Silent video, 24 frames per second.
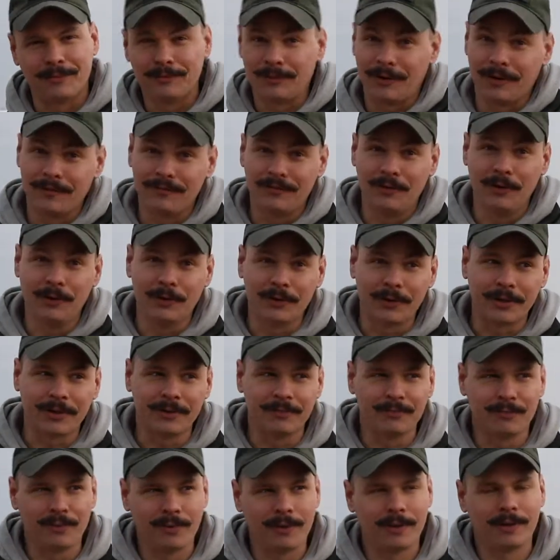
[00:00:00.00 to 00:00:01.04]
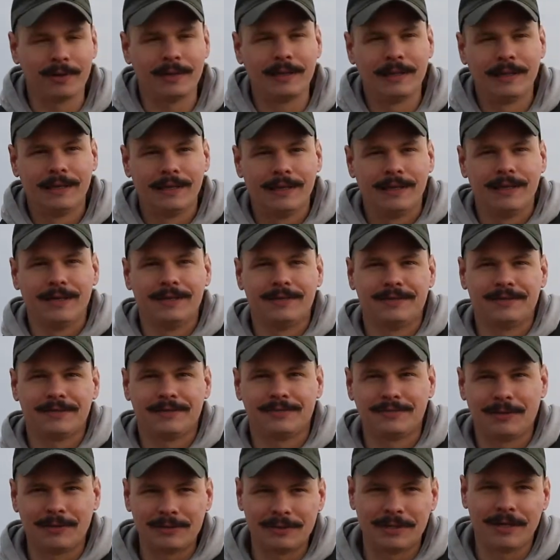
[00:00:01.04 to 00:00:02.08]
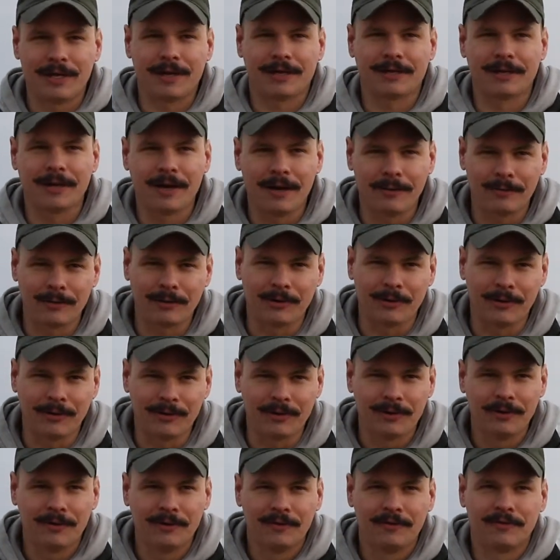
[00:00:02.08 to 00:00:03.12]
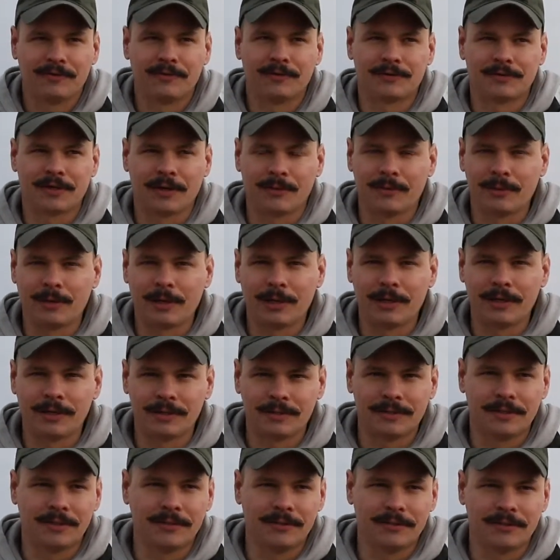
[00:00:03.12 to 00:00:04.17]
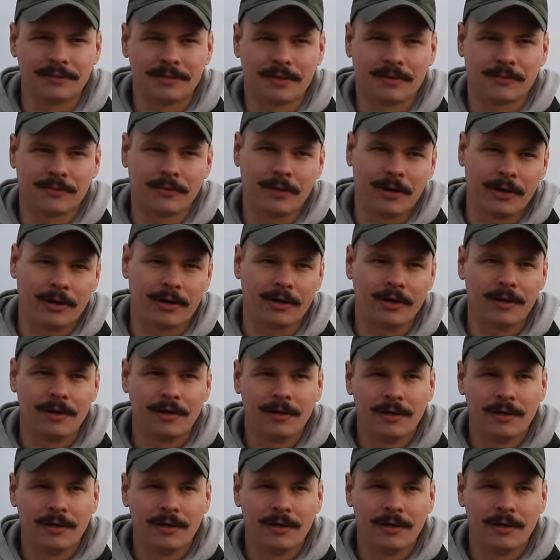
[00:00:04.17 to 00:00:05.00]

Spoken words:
Loved doing it, but it just wasn't economical for someone that doesn't do it as a career.